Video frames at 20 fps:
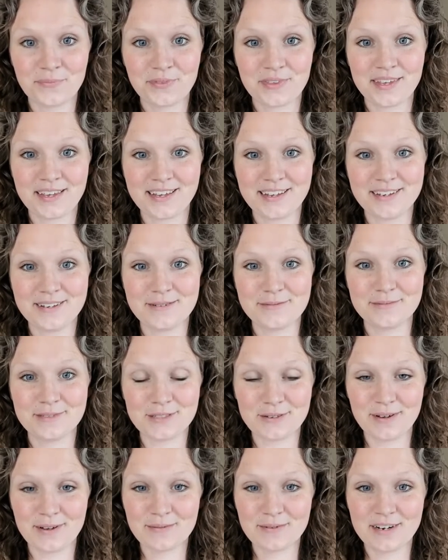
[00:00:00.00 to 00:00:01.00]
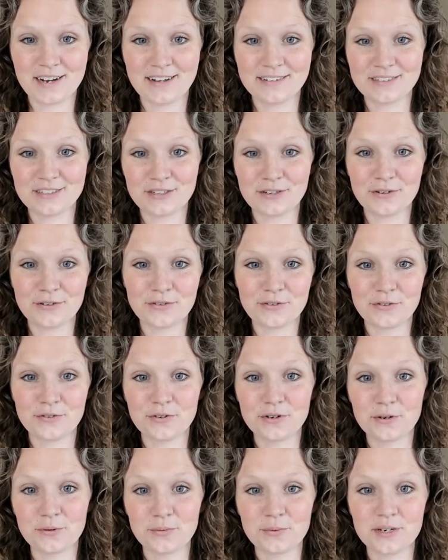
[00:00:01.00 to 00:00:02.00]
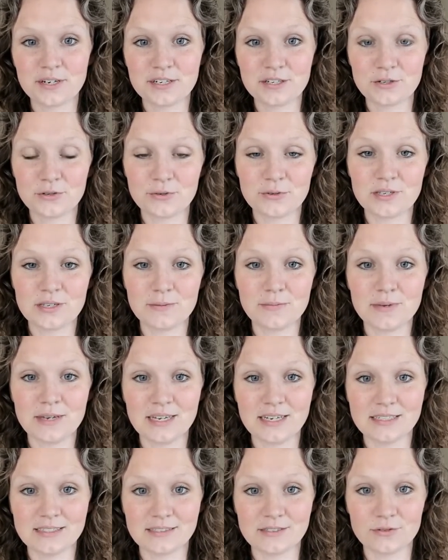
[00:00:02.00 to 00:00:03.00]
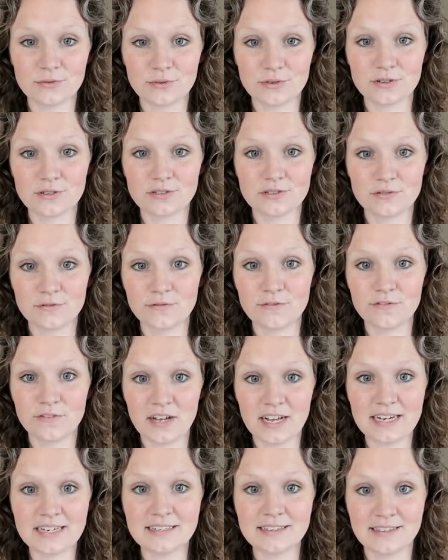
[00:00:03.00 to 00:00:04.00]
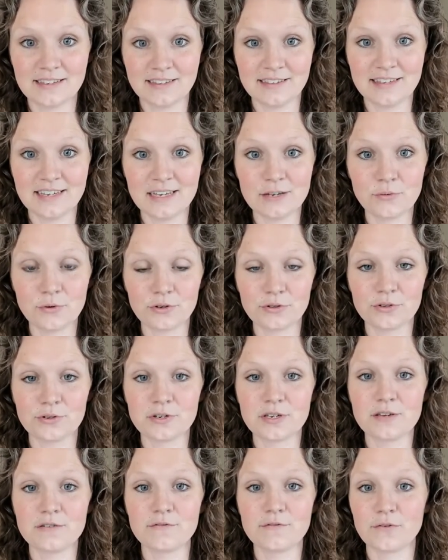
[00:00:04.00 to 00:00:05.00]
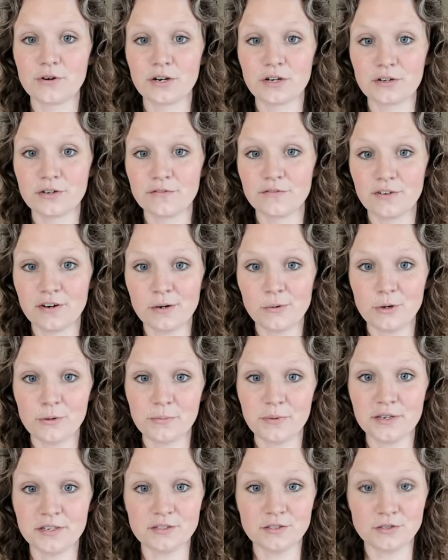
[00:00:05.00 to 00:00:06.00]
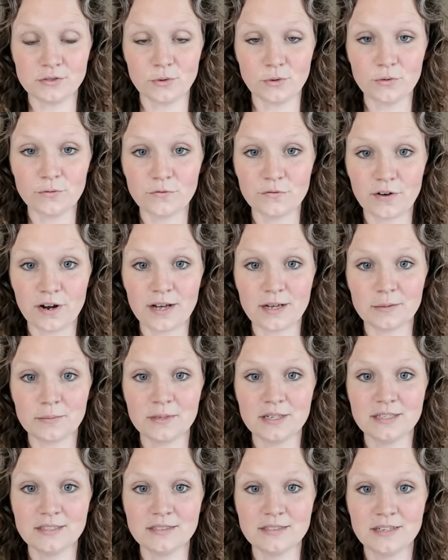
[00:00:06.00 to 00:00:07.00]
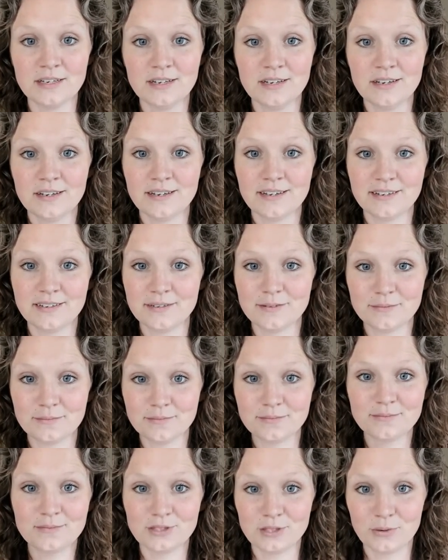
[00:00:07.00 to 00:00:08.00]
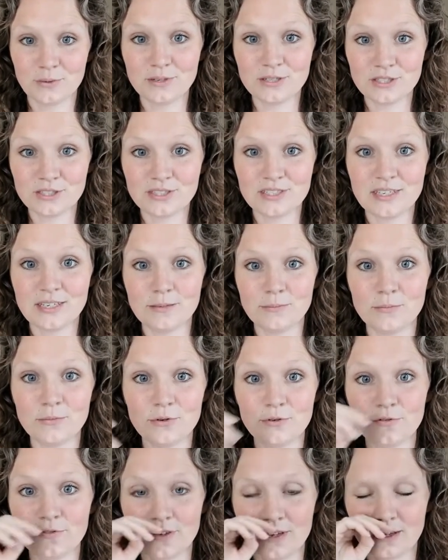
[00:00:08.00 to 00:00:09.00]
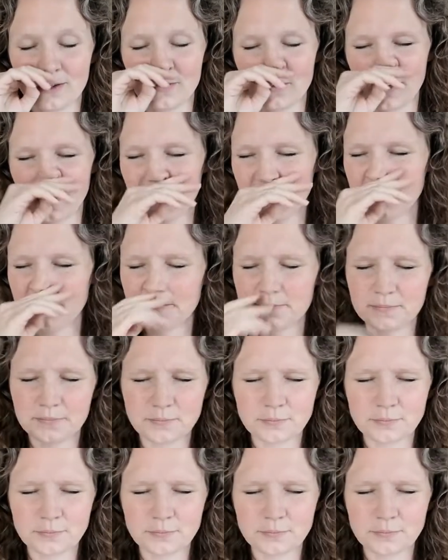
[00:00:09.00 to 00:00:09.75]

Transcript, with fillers: So I'm going to have to go through your weird kooky maze in order to find the thing we're looking for. It could very well be a soul fragment. So we just keep moving, okay?